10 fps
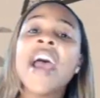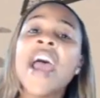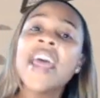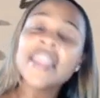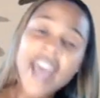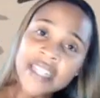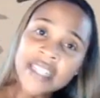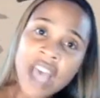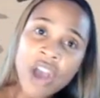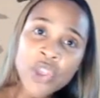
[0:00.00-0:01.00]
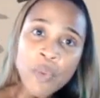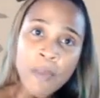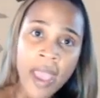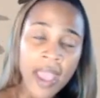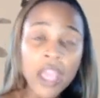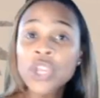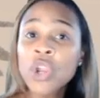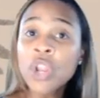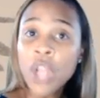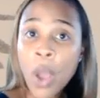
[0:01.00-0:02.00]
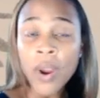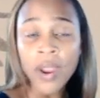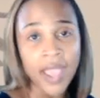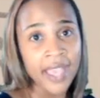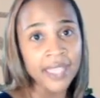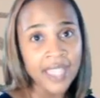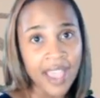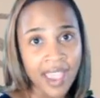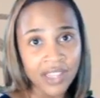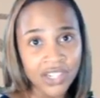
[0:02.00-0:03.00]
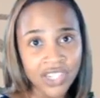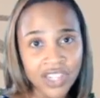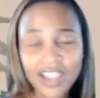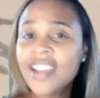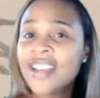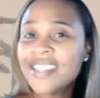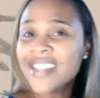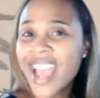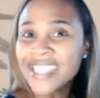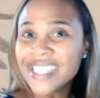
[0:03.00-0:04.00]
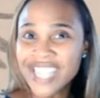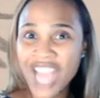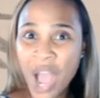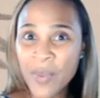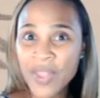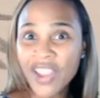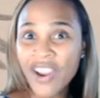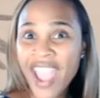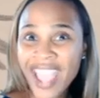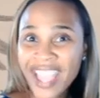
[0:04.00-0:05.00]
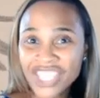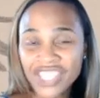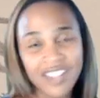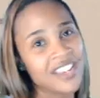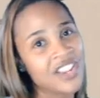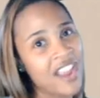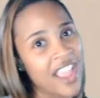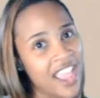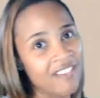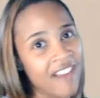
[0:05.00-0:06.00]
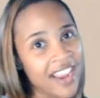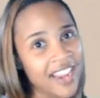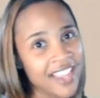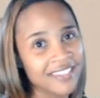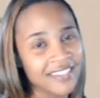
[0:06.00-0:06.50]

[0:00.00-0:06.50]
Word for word: And that's how you make your lowercase h. Nice job with your h in your handwriting.